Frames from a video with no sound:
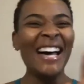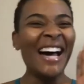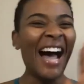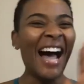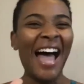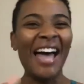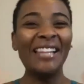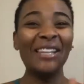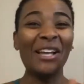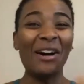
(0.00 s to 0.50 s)

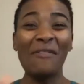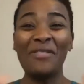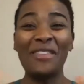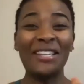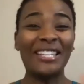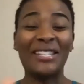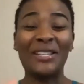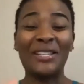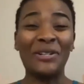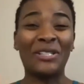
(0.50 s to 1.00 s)
I love
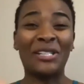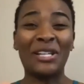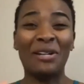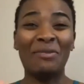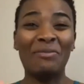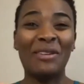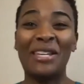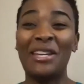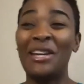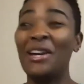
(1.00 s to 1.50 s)
this social
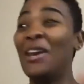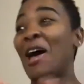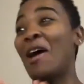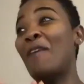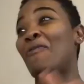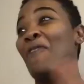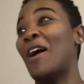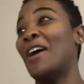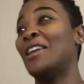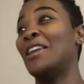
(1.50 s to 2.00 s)
media and I
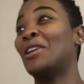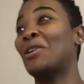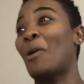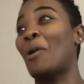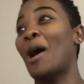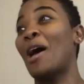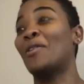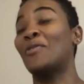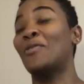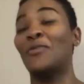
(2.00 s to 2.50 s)
find it
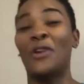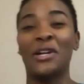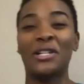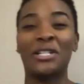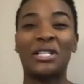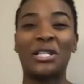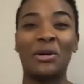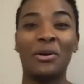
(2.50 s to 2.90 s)
quite fun. So